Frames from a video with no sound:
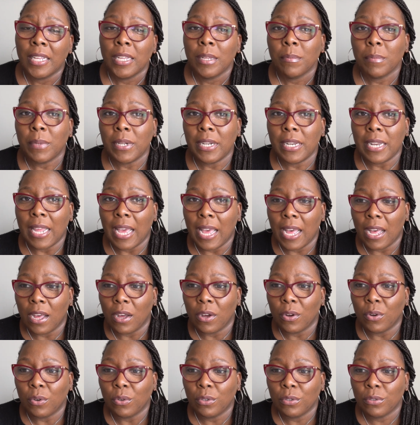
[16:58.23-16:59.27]
But
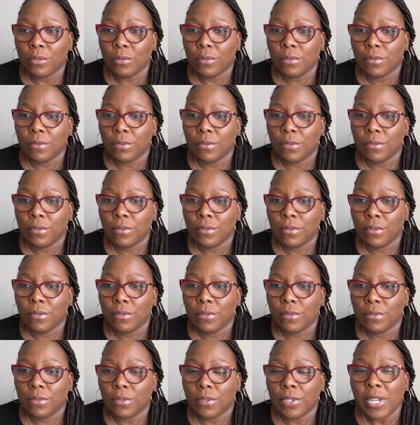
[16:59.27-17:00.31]
now
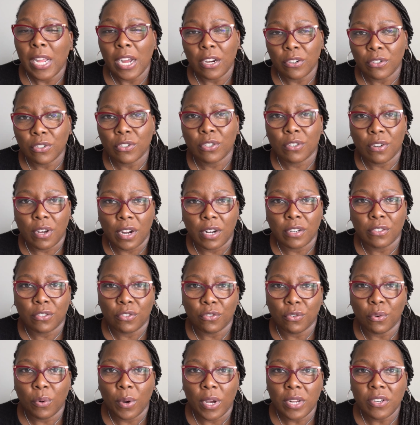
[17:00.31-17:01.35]
you're starting
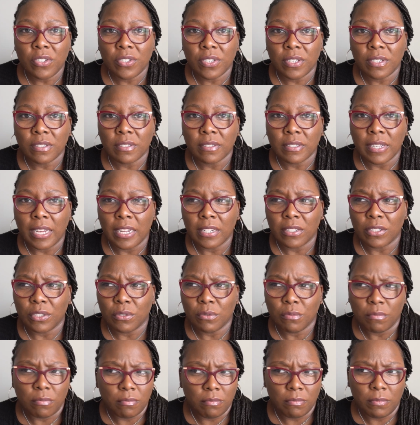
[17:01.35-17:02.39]
to question, like,
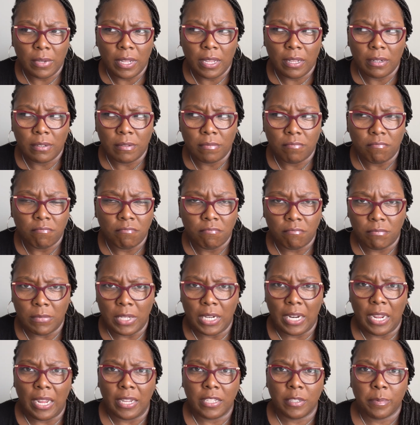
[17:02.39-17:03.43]

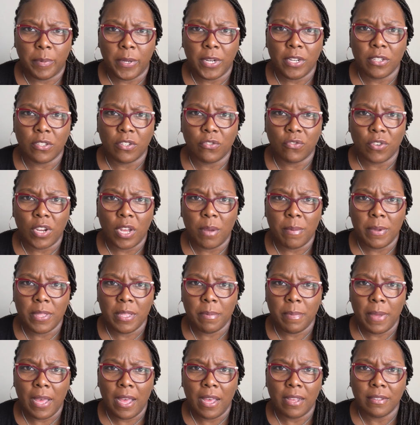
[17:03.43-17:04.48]
did I experience a trauma in the
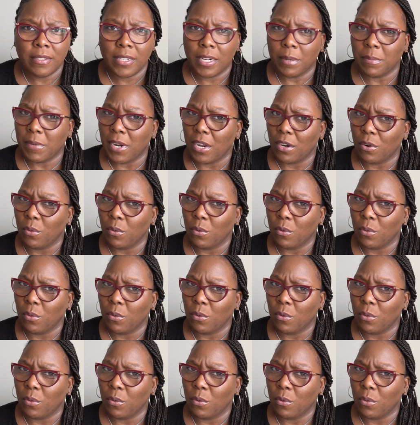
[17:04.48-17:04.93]
past and I'm not